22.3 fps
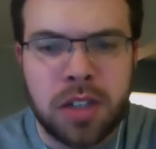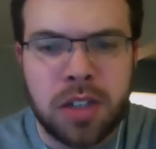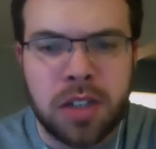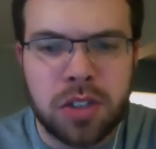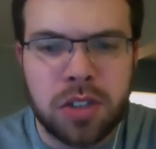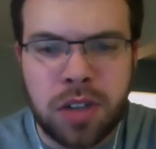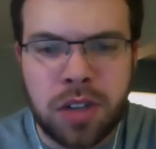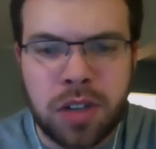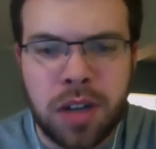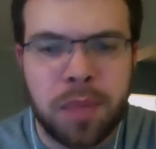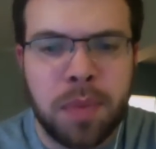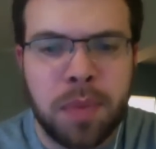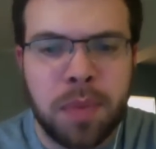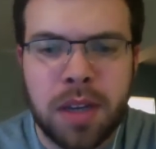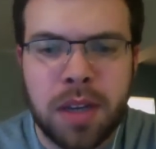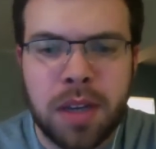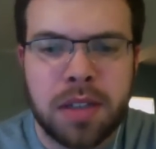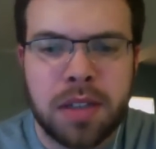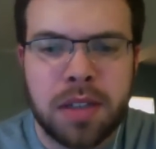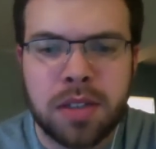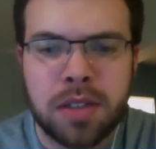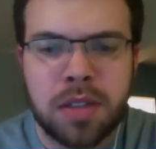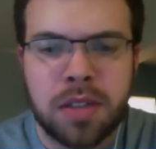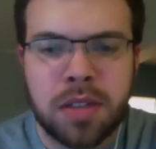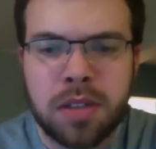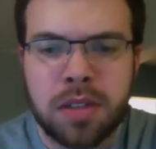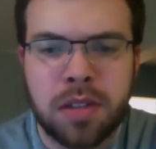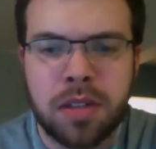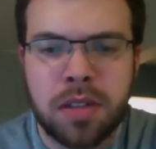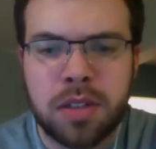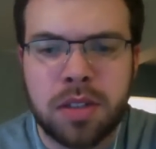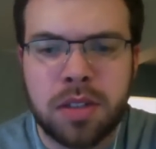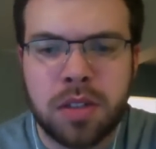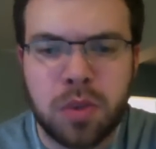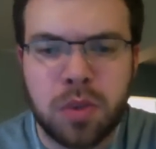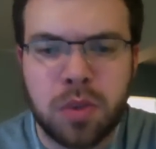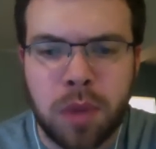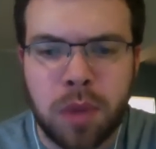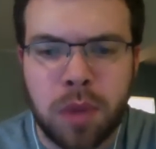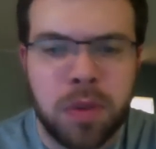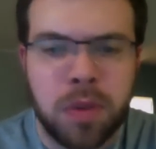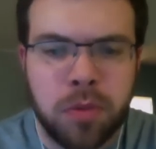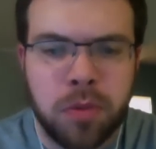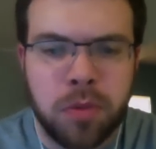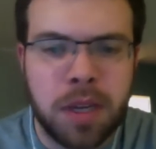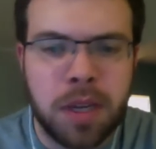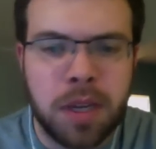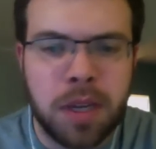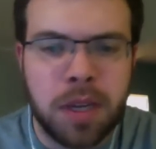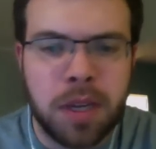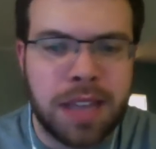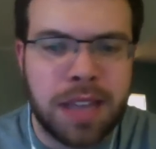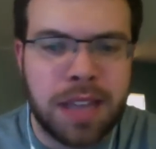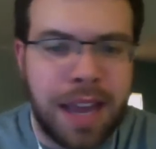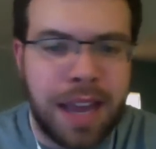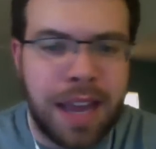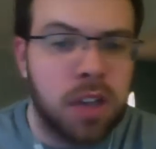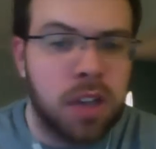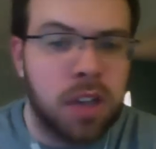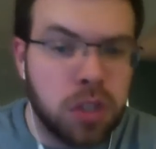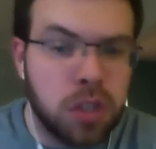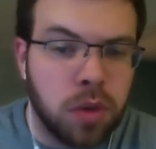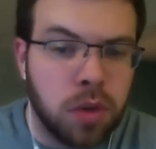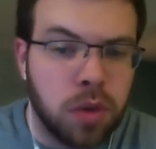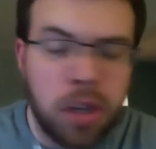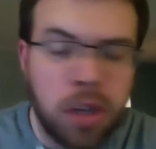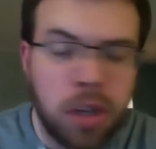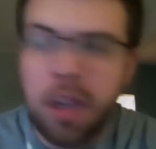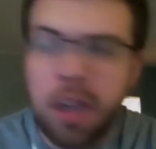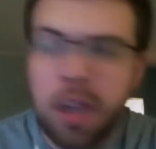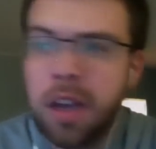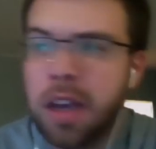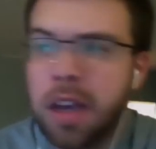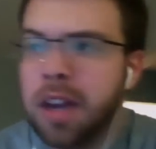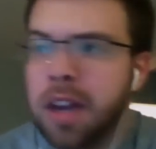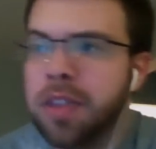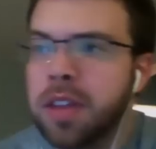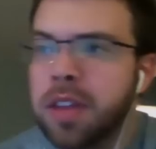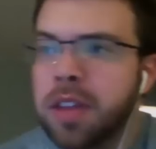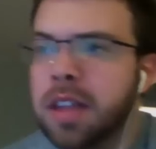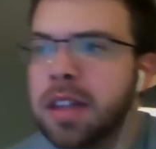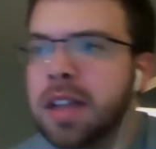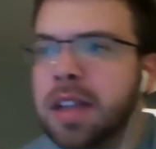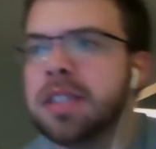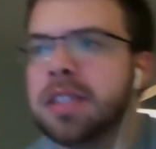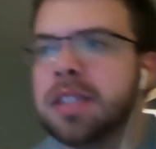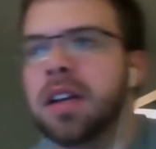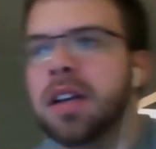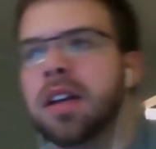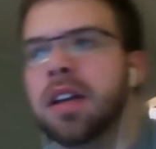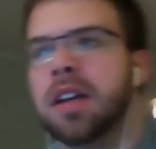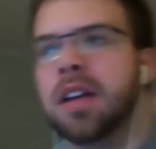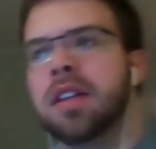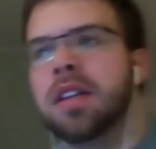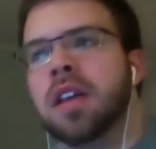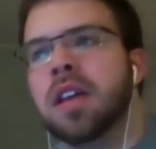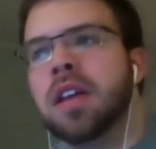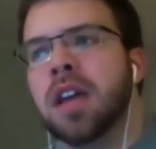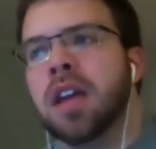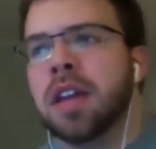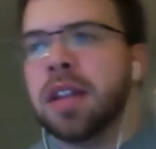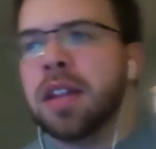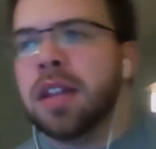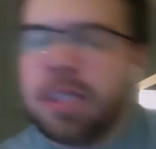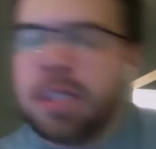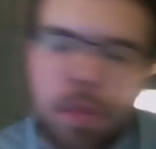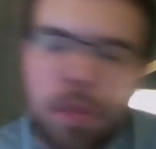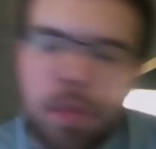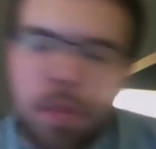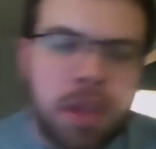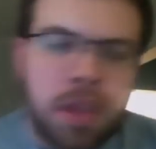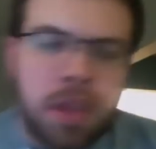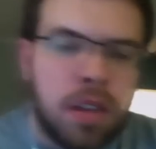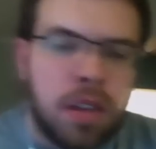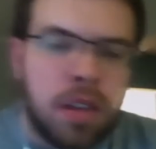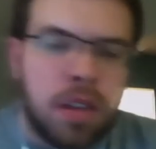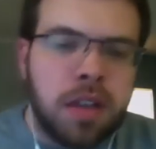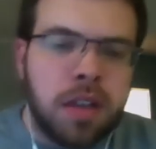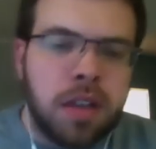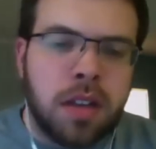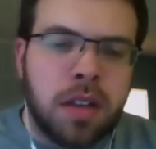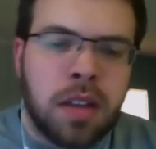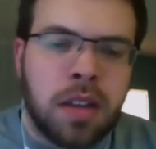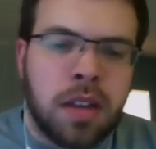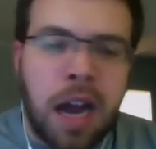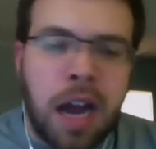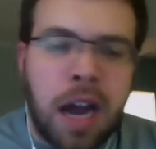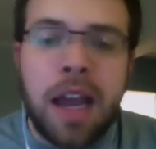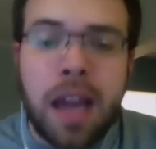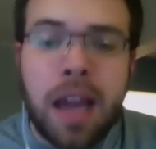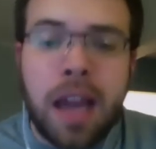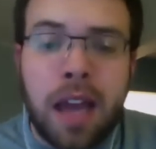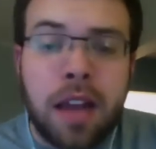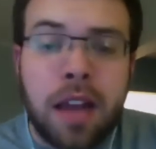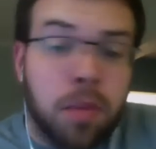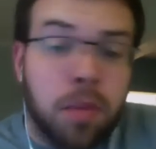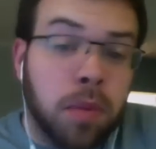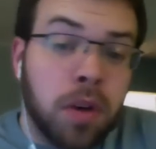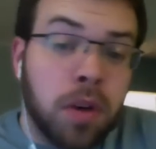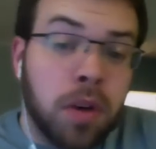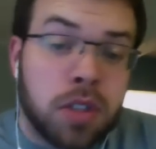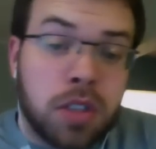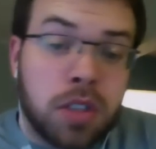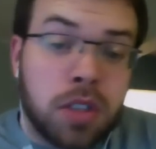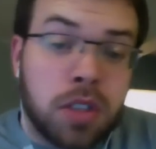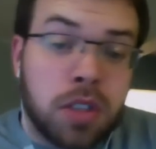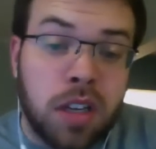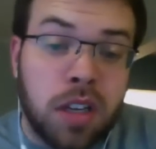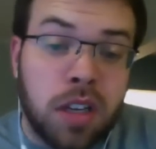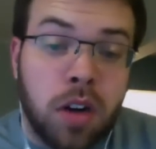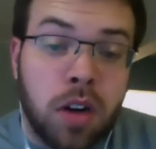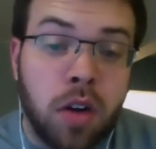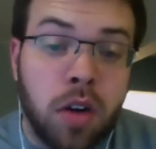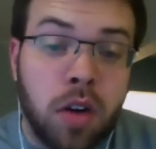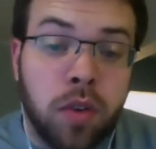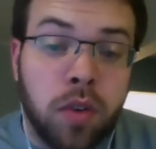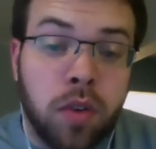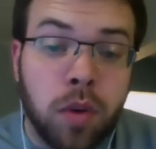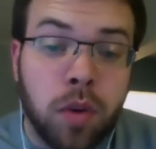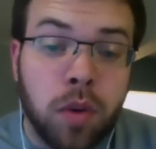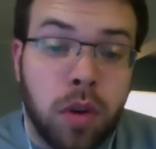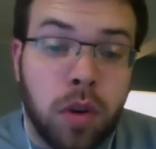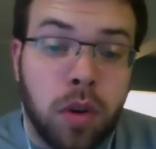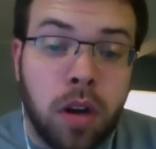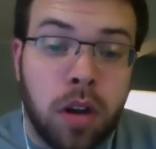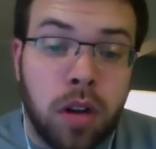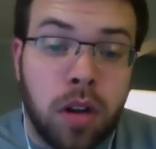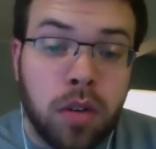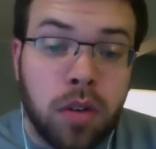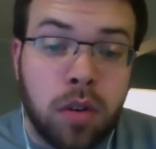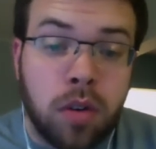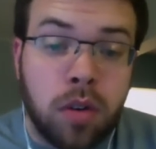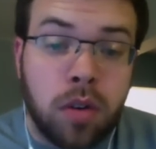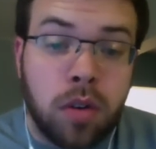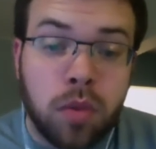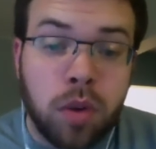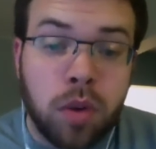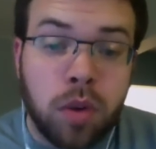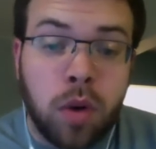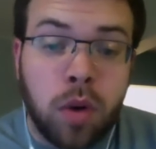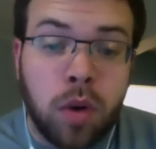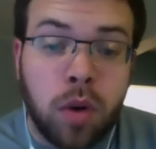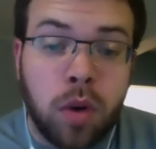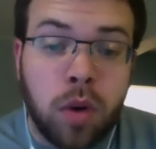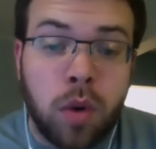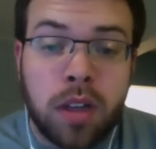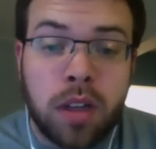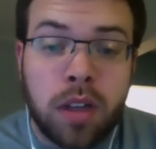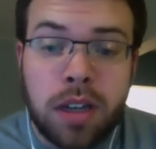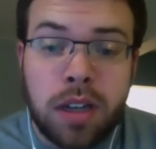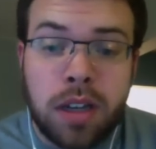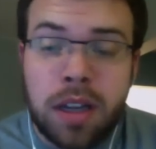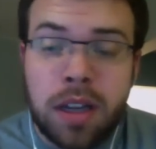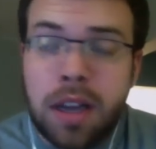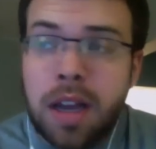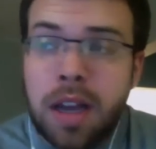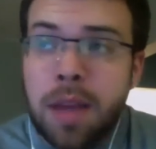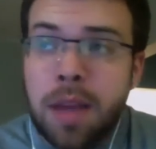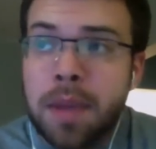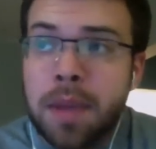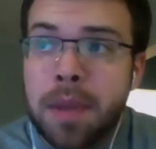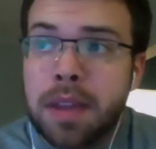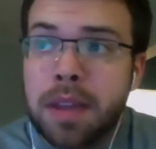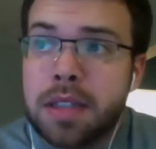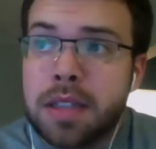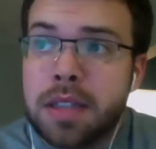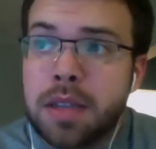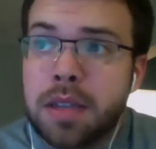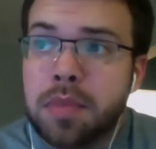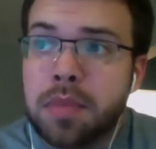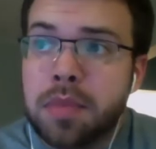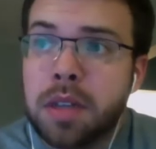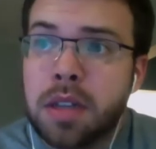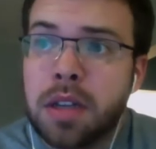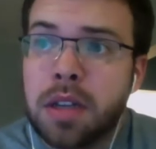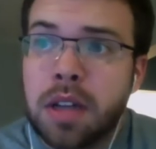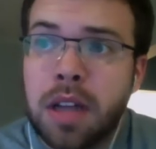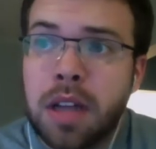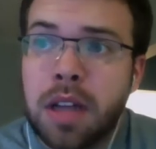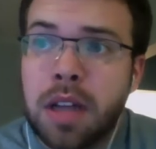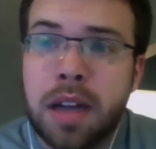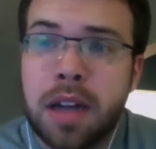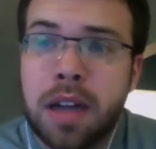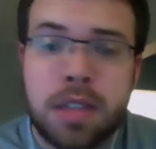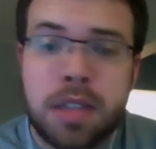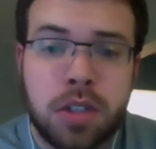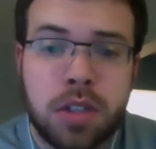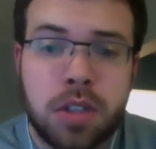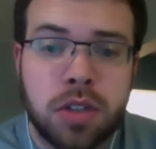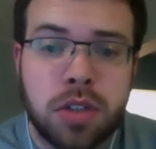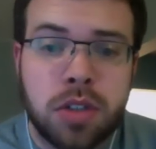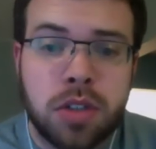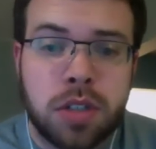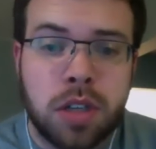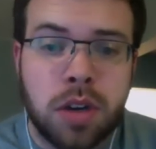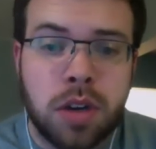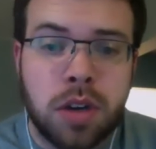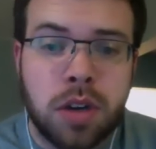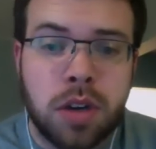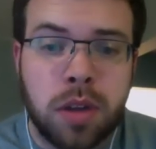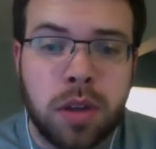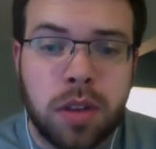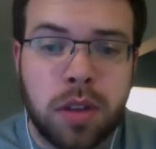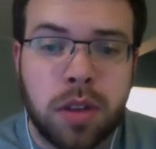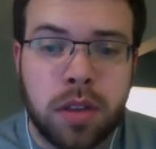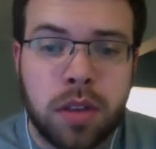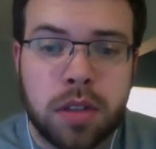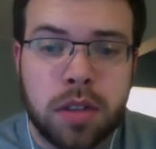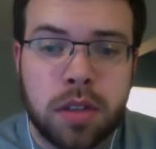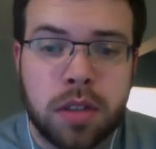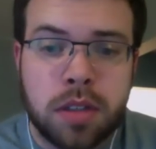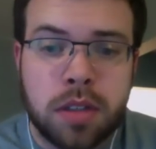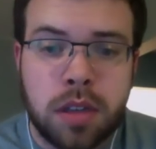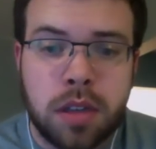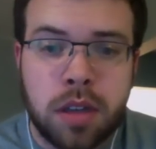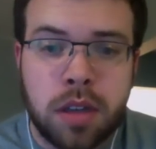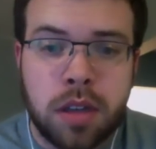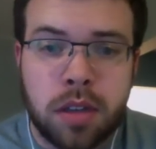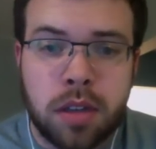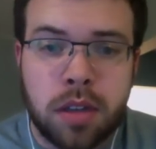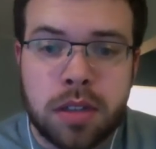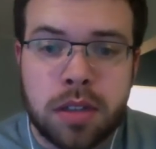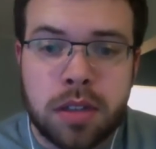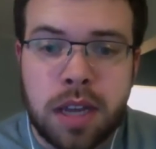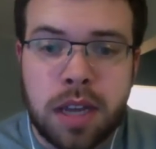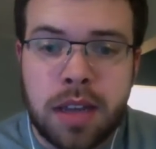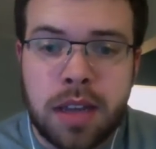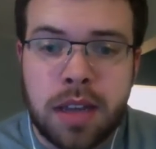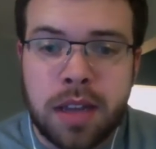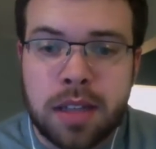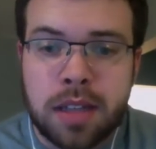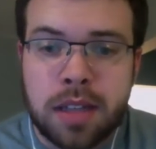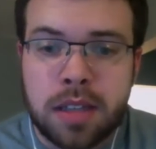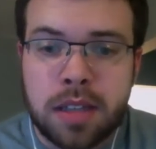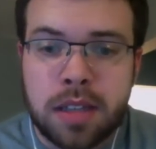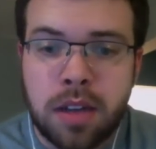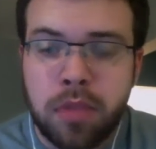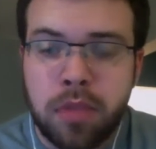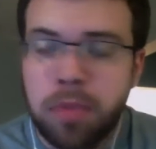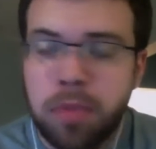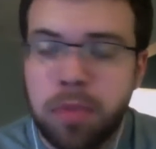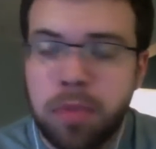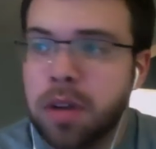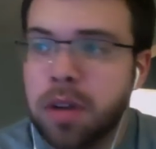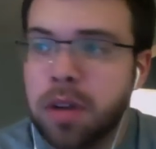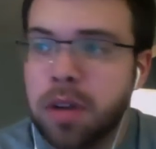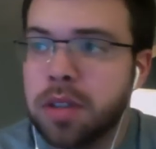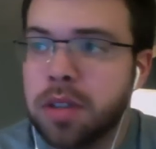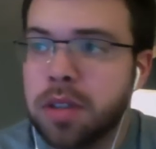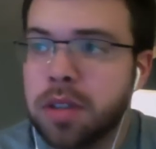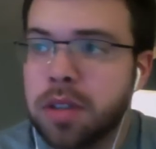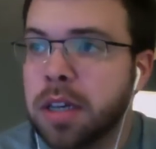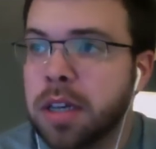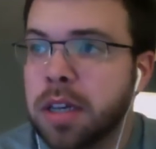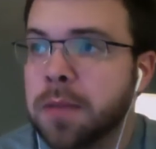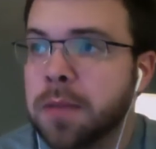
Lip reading: They're not being disruptive because they hate you. And I think that's something that I had to personally get over real quickly, and I bet that's something that a lot of teachers deal with, is taking that stuff personally.